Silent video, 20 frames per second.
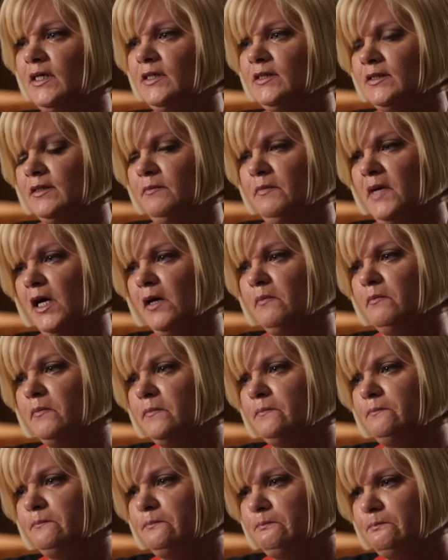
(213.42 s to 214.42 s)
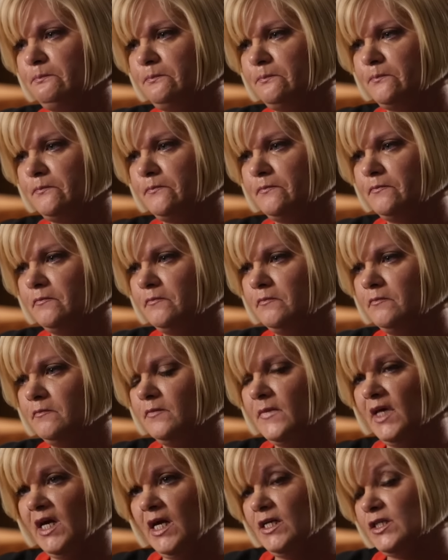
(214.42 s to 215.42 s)
created me and
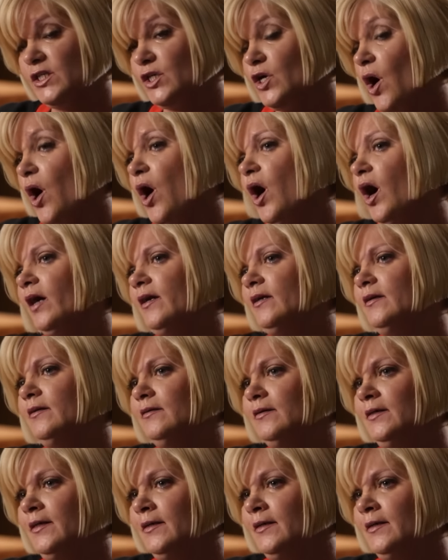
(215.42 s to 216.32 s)
he's gone.